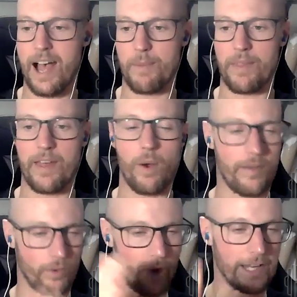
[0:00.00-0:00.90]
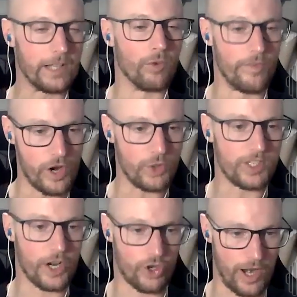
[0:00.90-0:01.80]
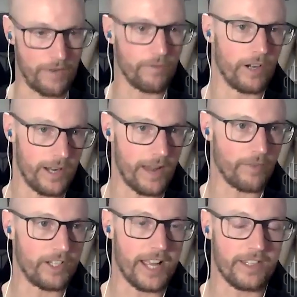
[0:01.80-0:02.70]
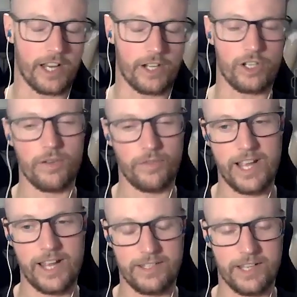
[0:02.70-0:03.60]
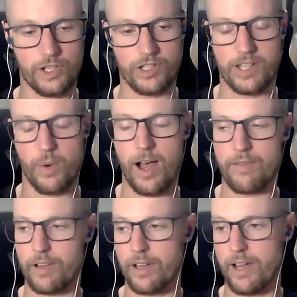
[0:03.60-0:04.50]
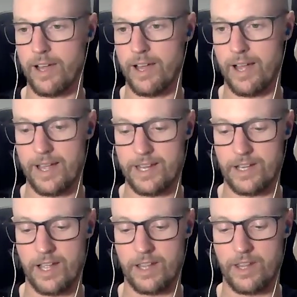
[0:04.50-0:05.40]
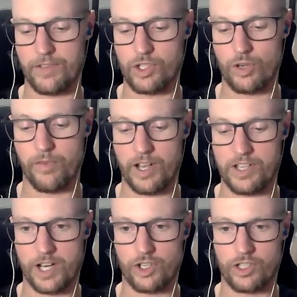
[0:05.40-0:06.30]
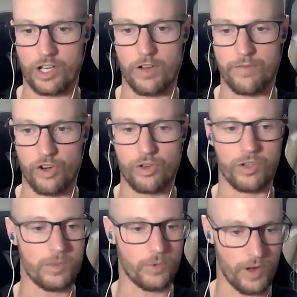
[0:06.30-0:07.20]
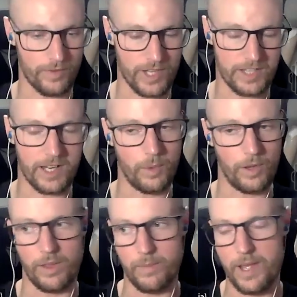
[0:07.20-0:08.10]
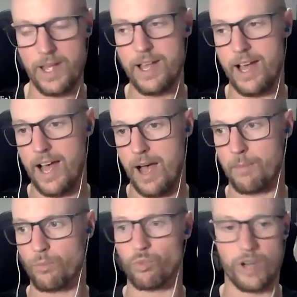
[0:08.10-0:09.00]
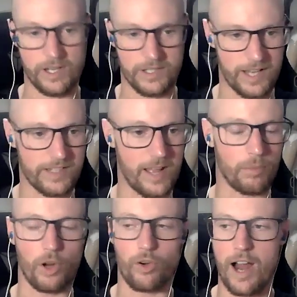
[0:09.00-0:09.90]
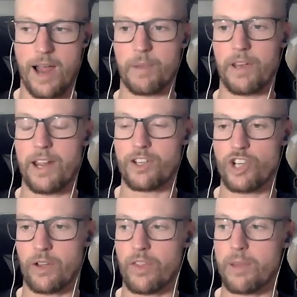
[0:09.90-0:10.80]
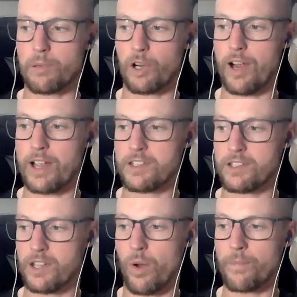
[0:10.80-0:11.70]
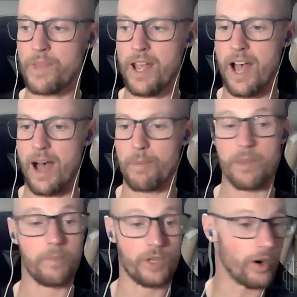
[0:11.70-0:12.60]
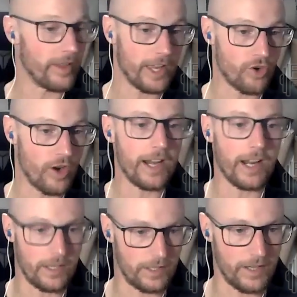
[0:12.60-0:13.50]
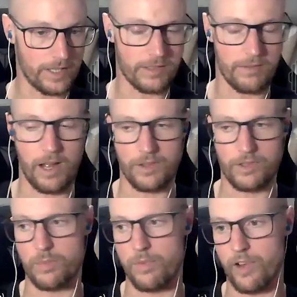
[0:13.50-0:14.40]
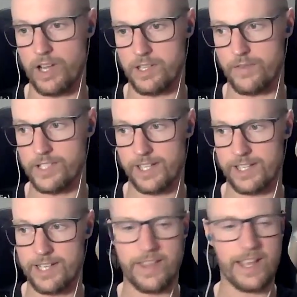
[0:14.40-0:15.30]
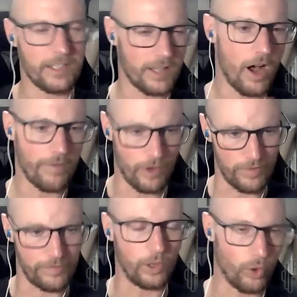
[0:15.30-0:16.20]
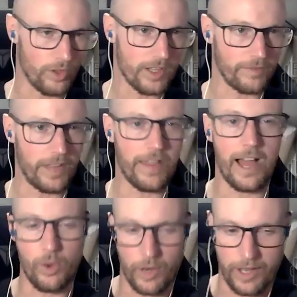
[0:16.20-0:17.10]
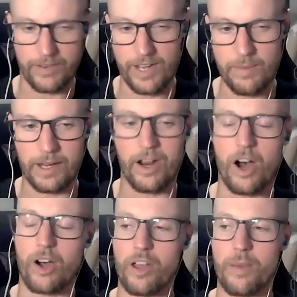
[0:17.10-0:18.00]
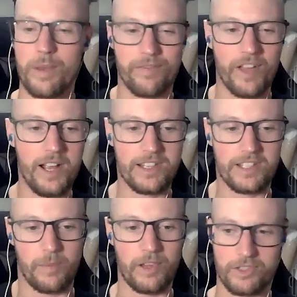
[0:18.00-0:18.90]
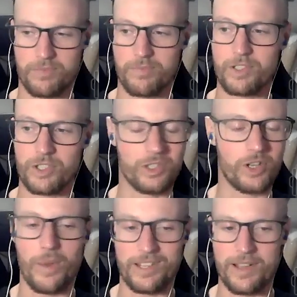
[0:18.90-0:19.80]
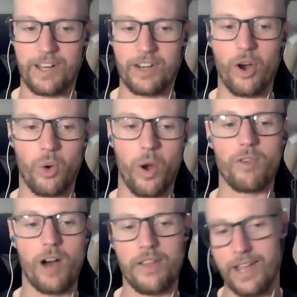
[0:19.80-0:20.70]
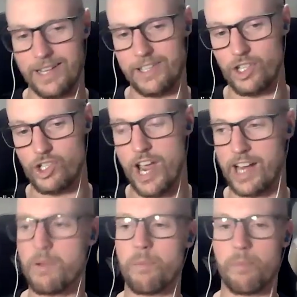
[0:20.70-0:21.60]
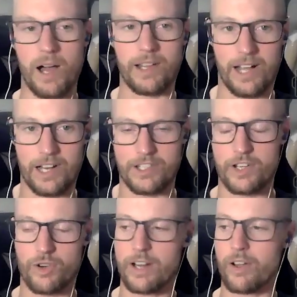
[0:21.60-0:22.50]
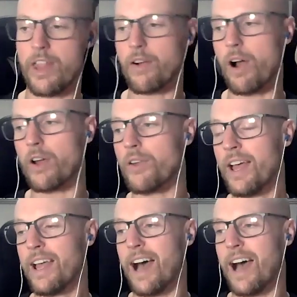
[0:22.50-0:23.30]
and they'll have a regular review session every 10 sessions. So every 10 sessions they'll have another supervised session to go through, do some strength testing with them, reassess their program and check on their progress and so on. But the majority of their training is unsupervised in the facility. There's staff on the floor and stuff like that who are kind of keeping an eye on them, and if someone's doing something not quite right, they'll interject, but by and large they train on their own.